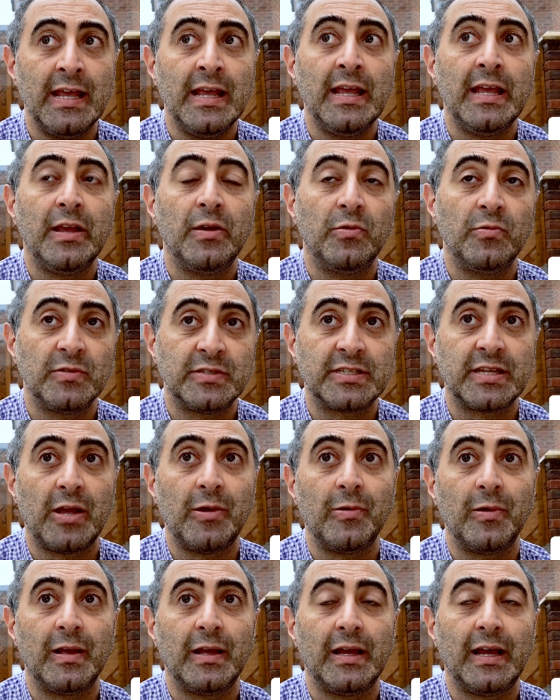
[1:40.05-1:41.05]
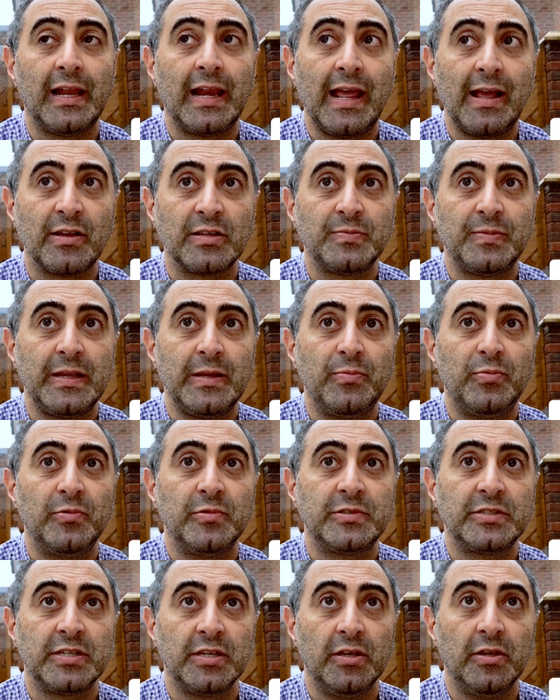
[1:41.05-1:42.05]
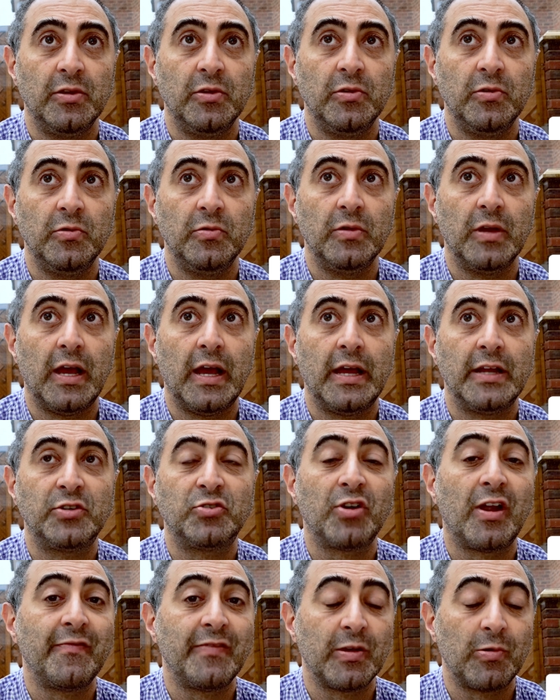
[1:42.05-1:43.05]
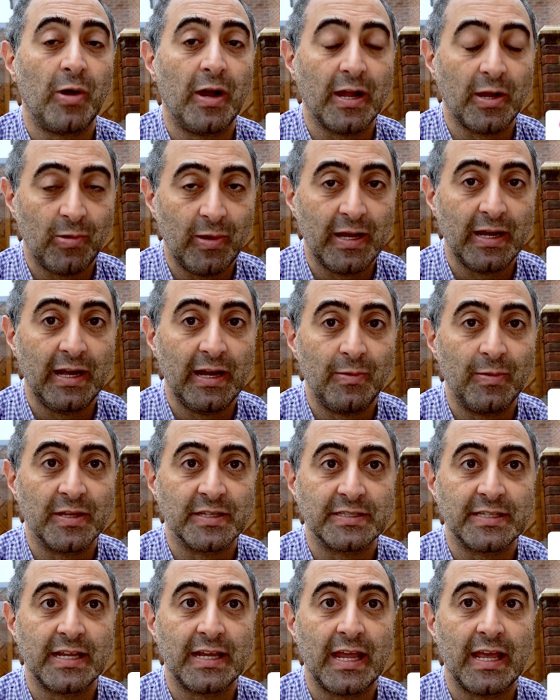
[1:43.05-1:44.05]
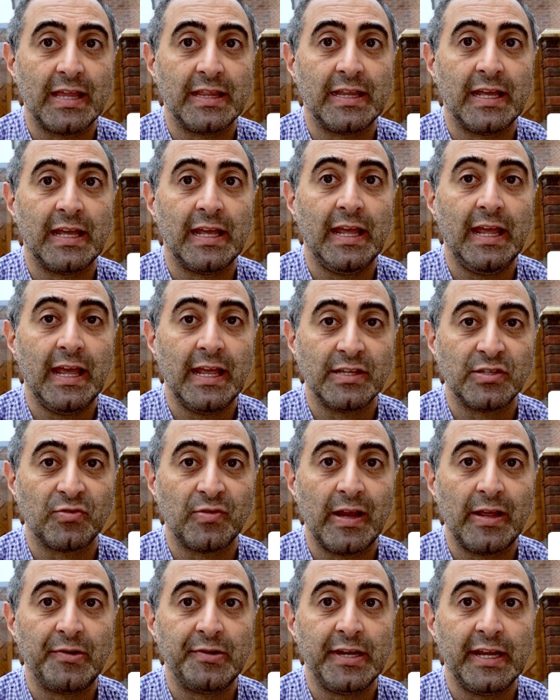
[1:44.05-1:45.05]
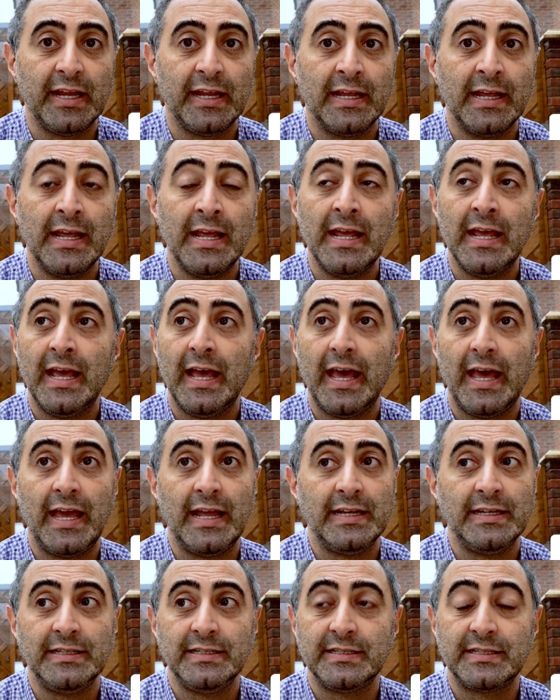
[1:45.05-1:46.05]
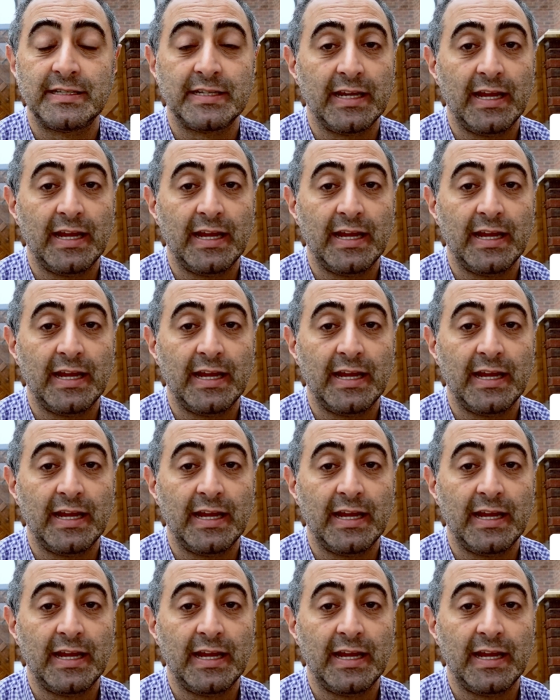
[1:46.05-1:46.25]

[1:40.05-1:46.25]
It also allows people to drive it quite quickly once they get their heads around it, and